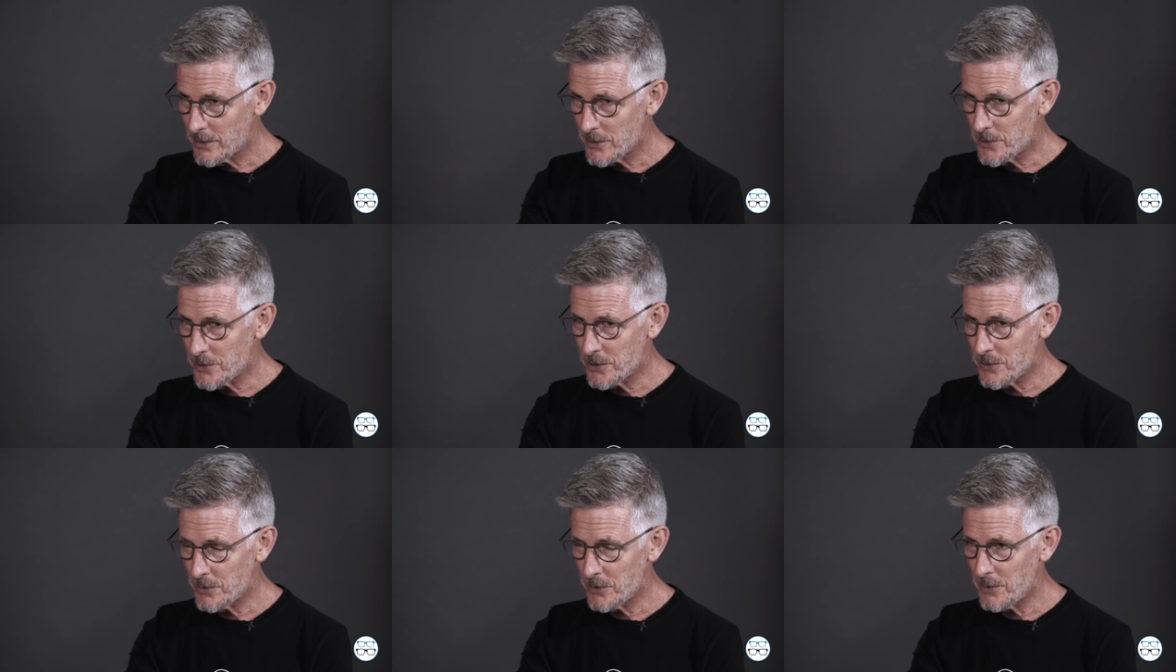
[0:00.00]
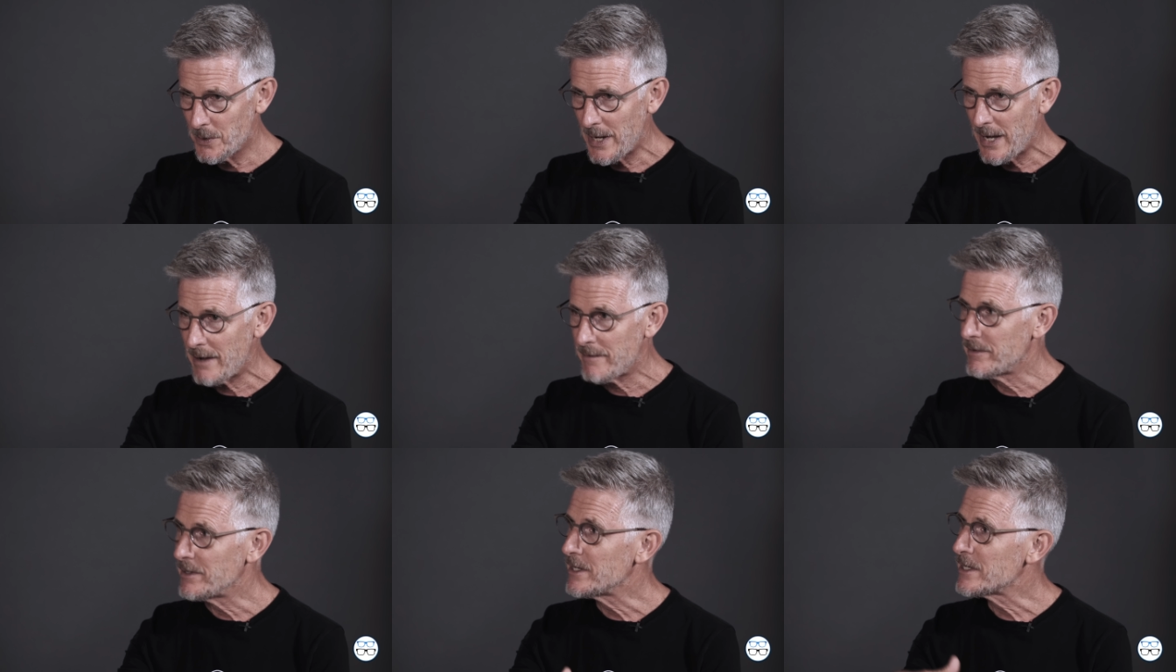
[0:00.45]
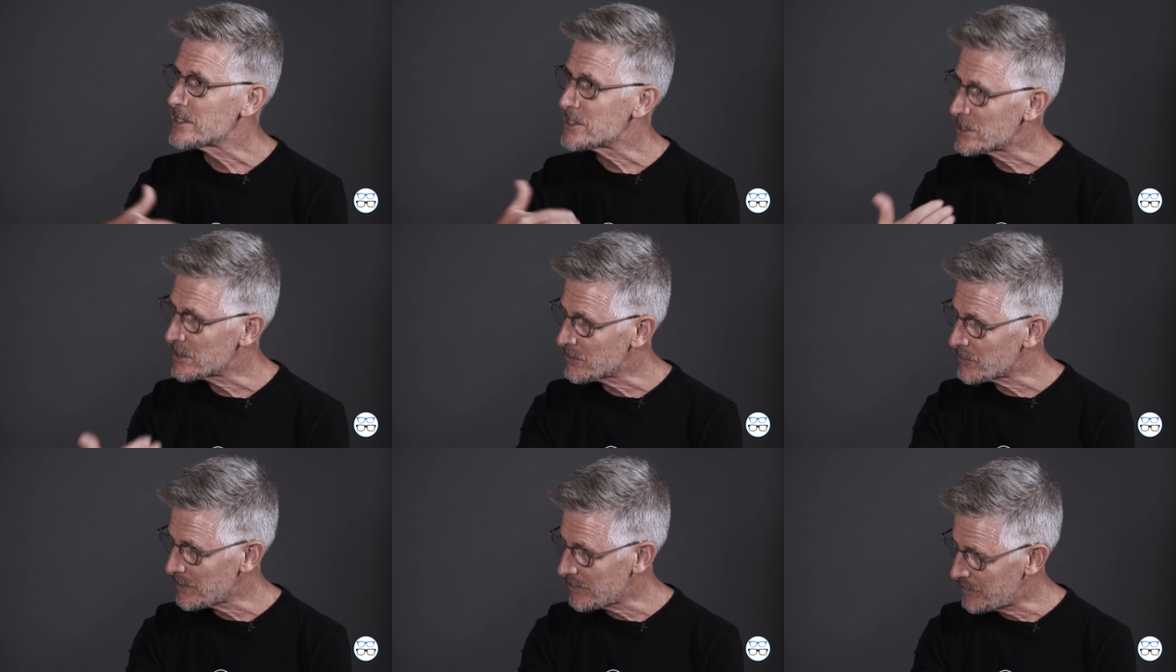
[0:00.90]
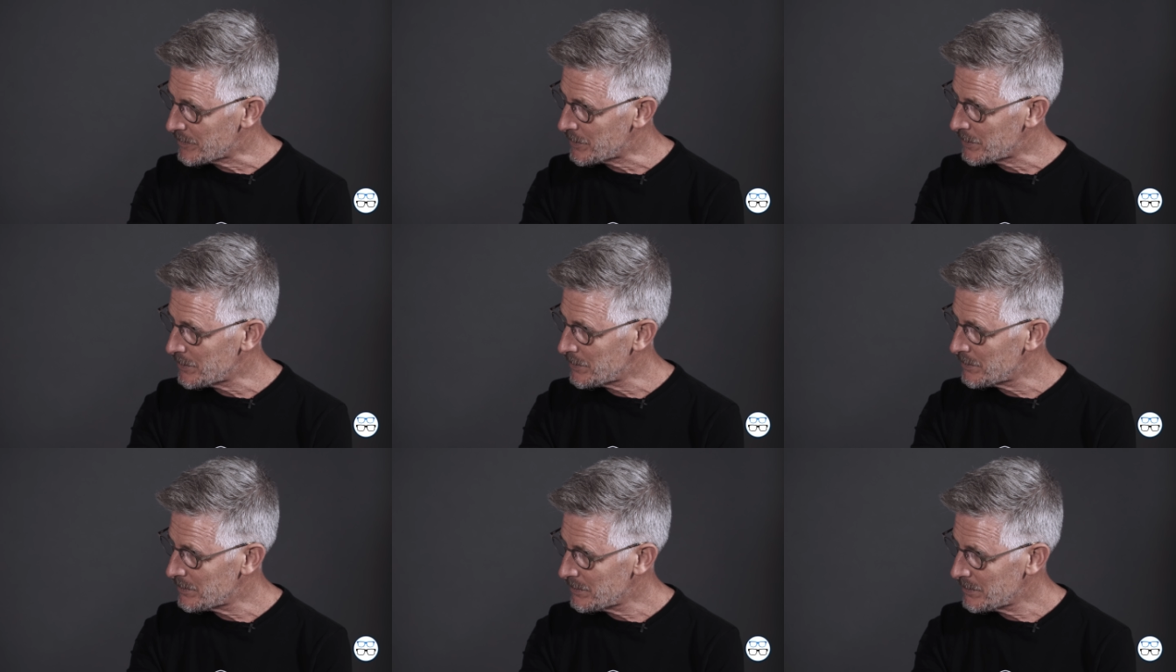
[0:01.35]
to have an instant
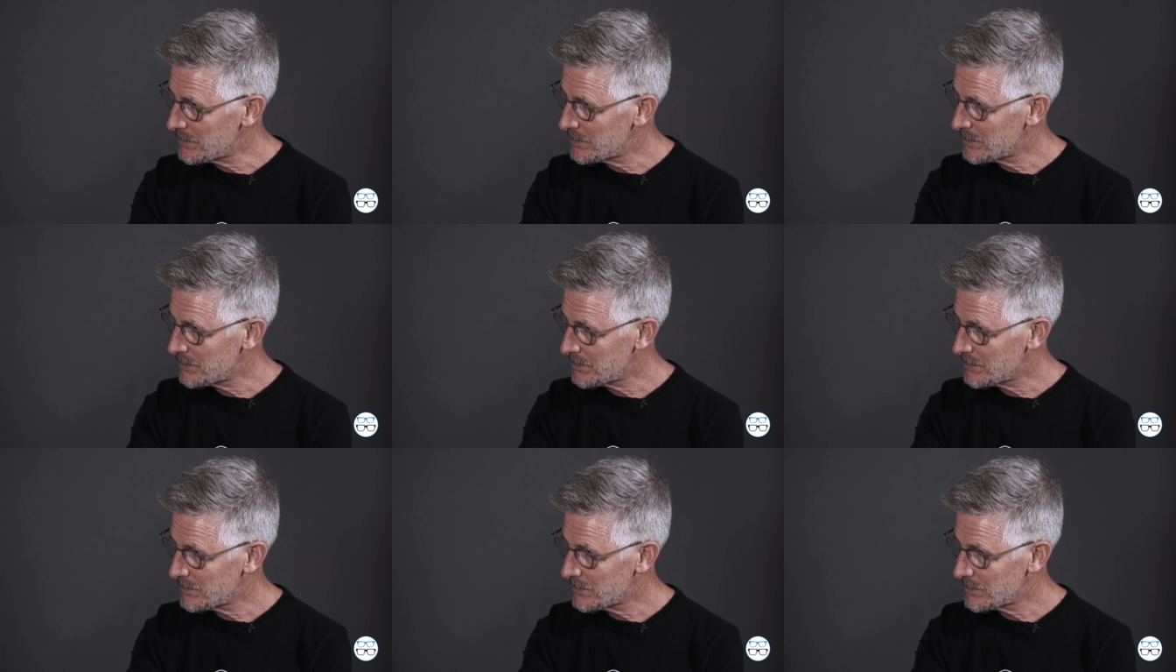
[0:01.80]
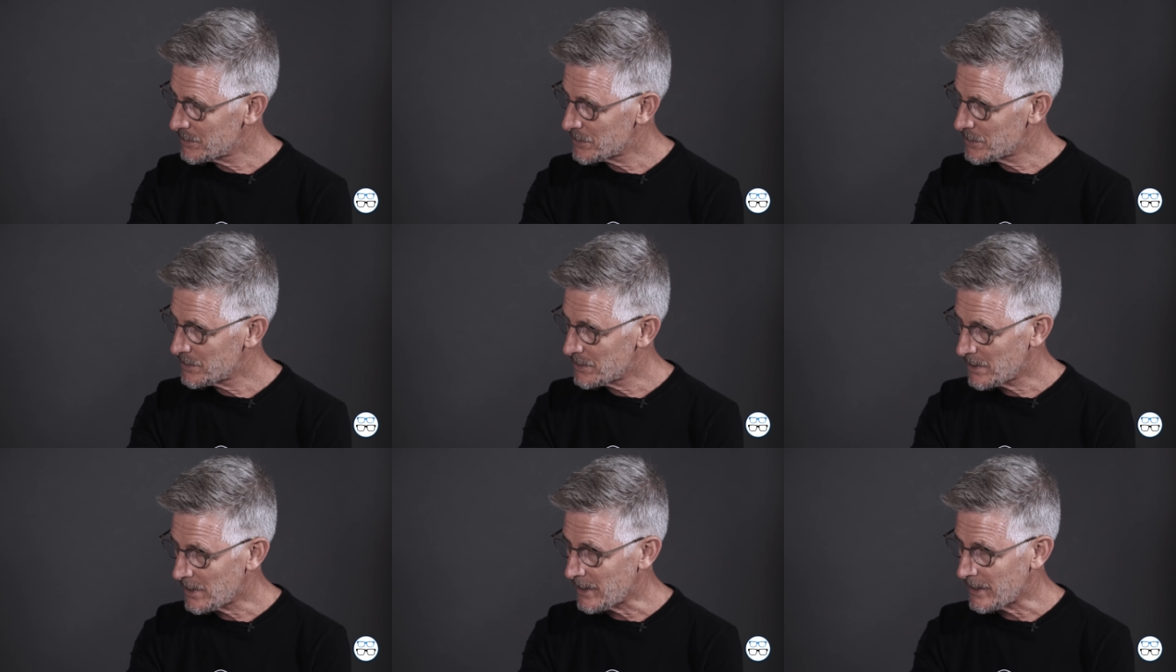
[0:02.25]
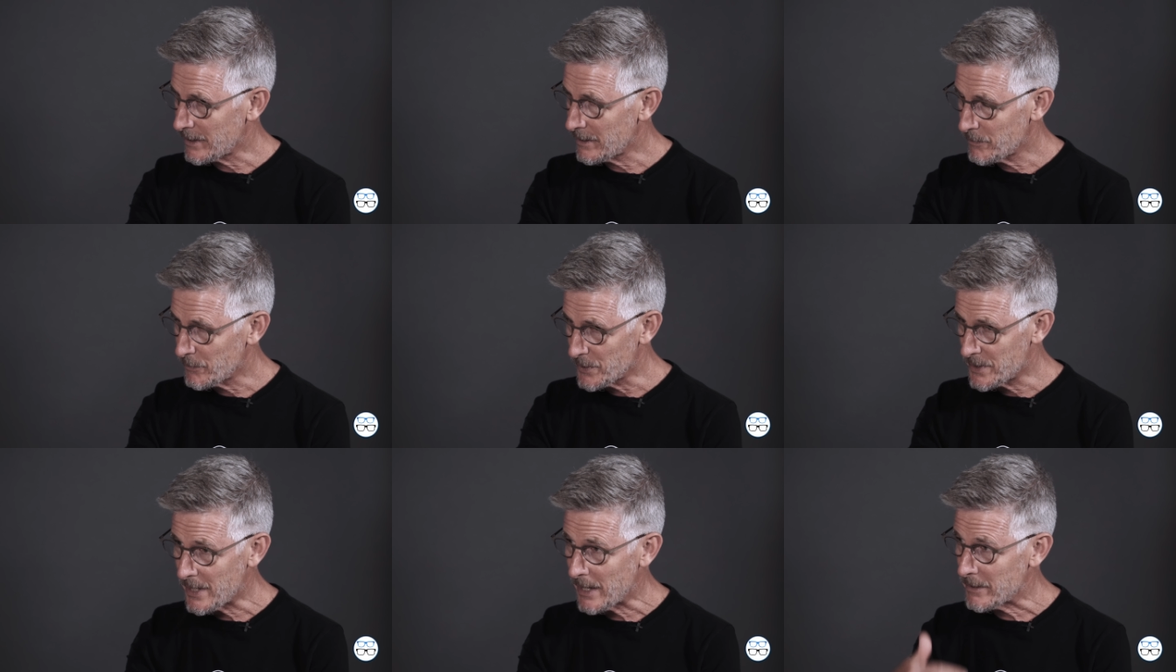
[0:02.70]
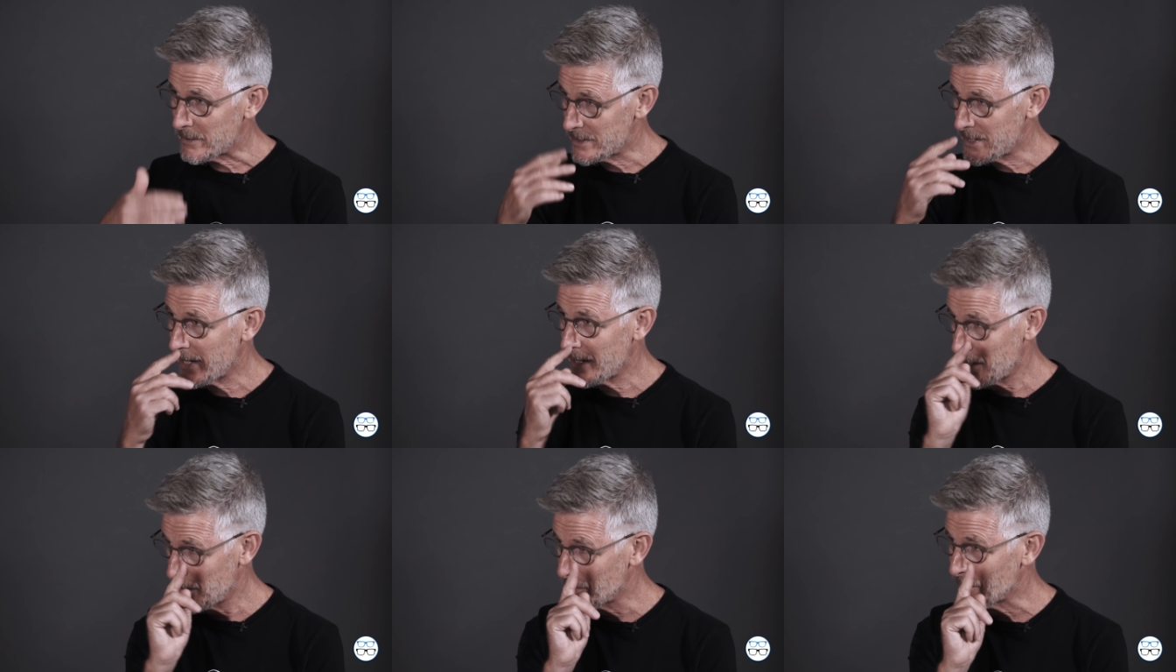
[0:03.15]
review like without
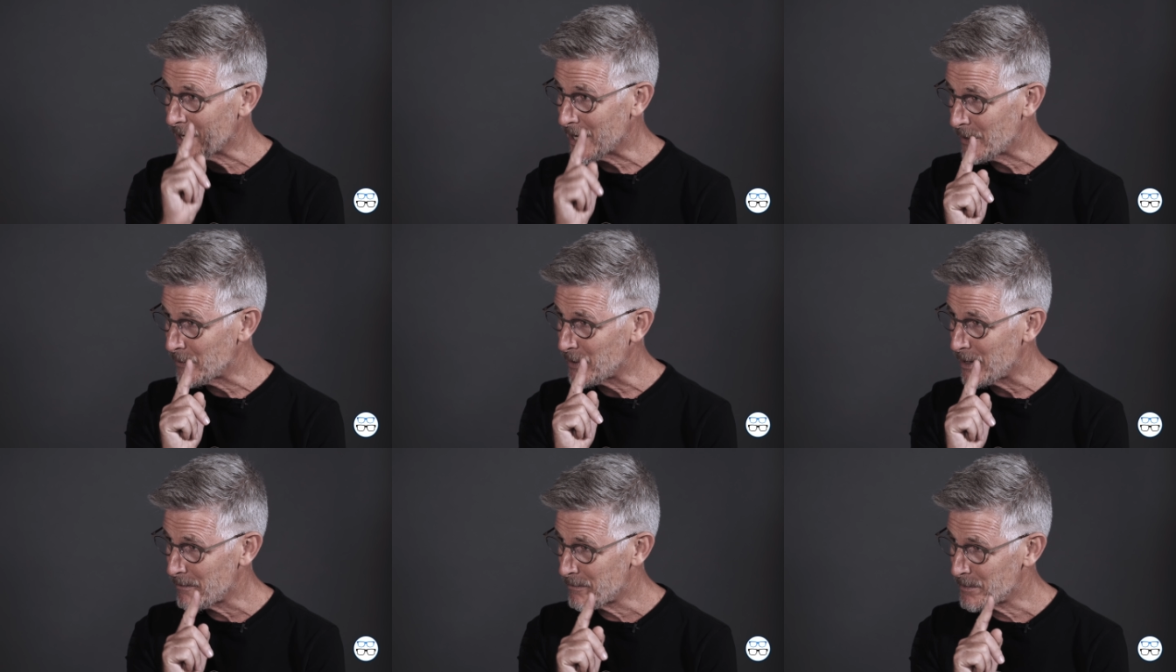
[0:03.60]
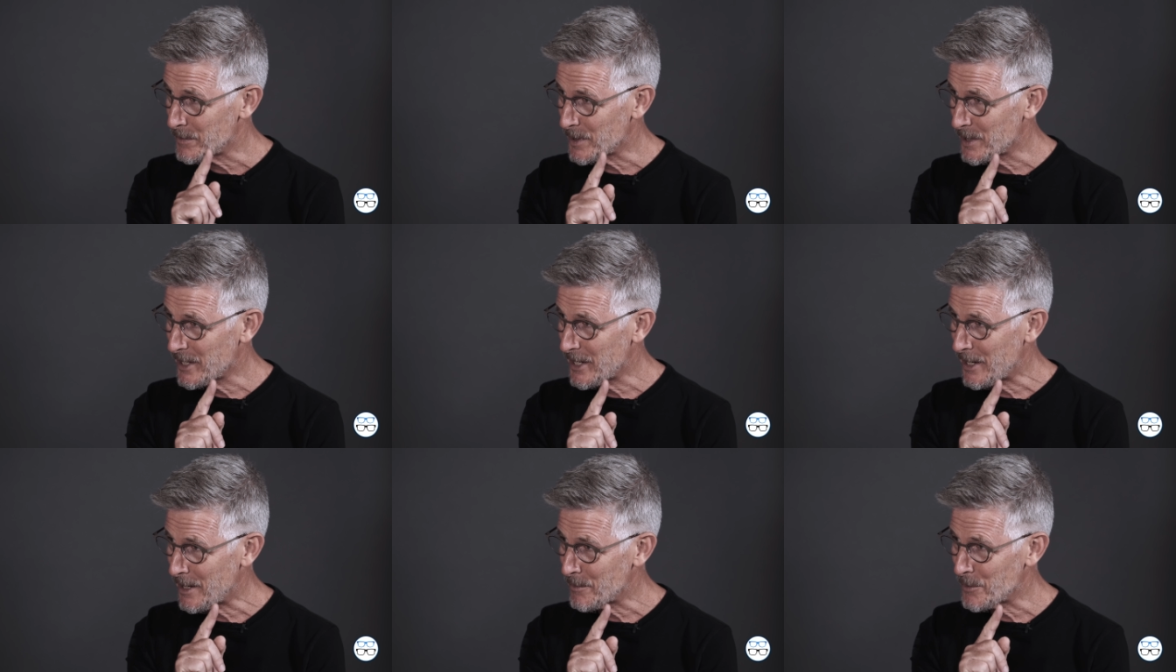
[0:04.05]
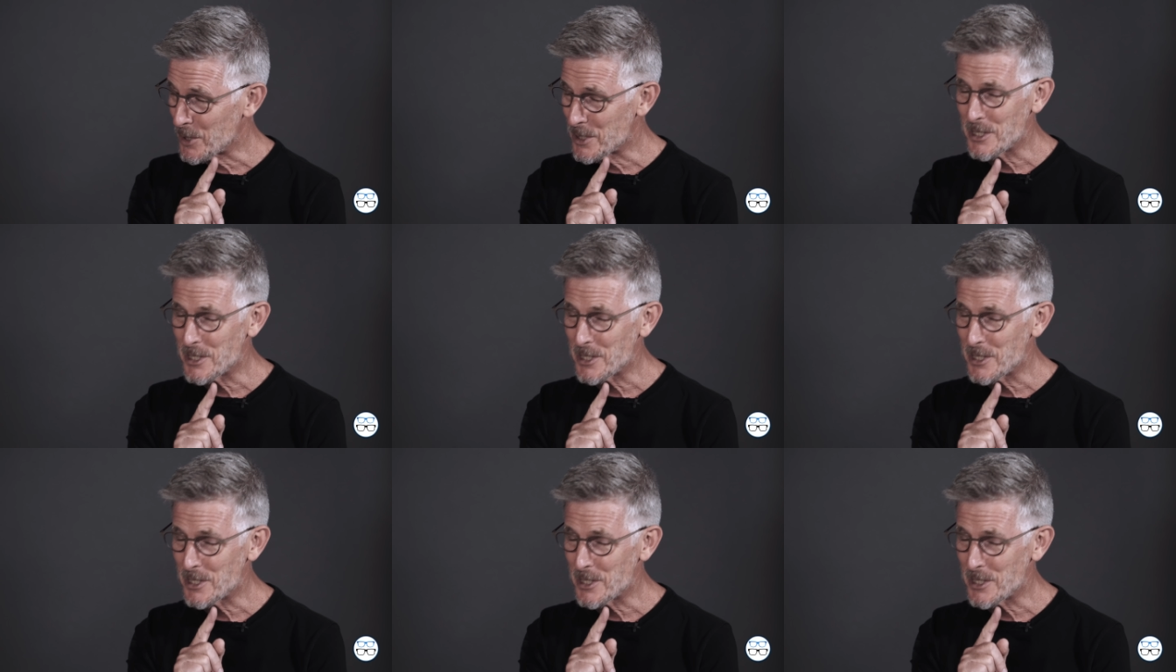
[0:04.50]
taking your eye away from the camera.